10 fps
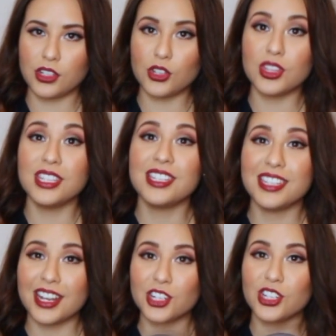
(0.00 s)
So this is
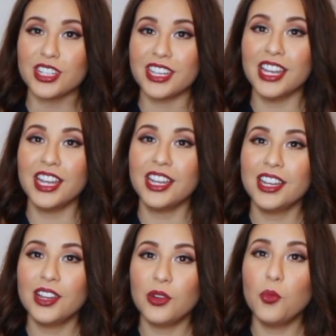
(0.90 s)
actually
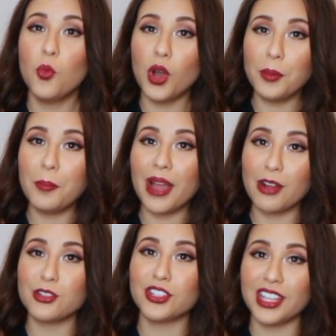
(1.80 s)
1
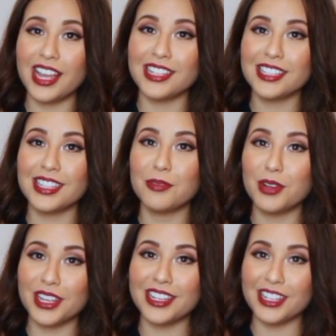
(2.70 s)
pouch less than
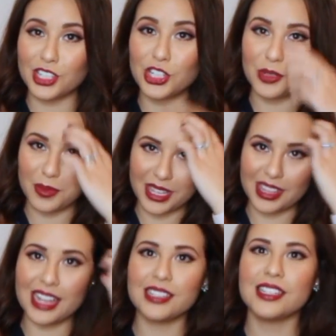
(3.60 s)
what it should be.
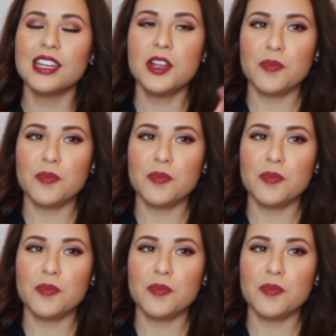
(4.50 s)
That's